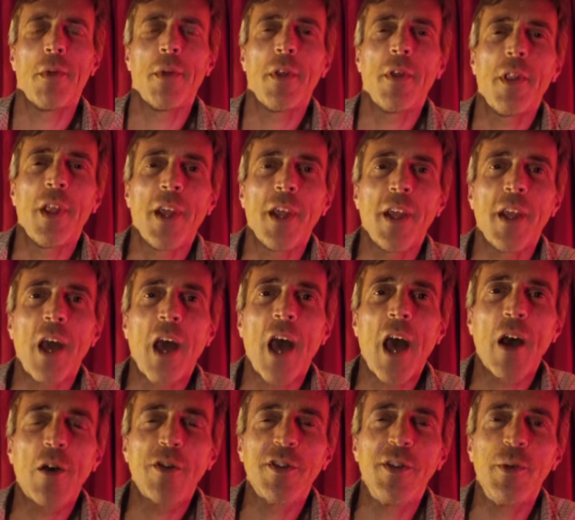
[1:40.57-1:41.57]
I'm like,
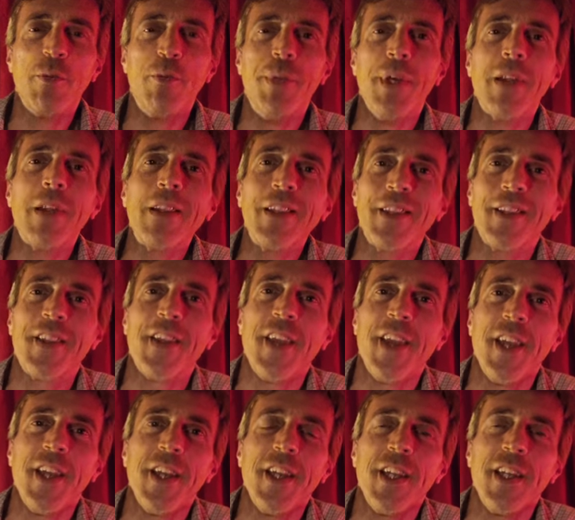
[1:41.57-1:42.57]
how
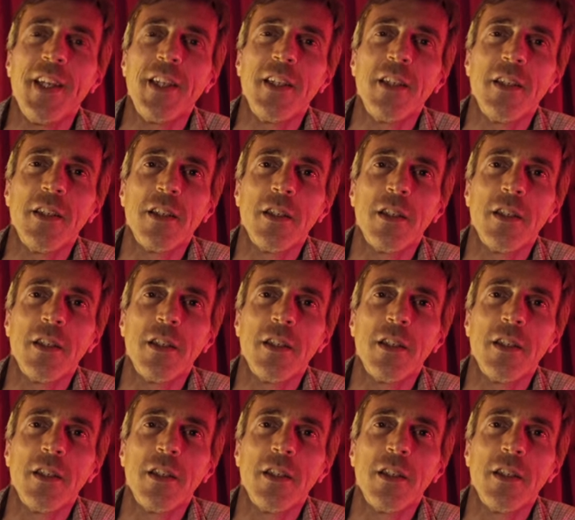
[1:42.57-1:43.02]
debilitating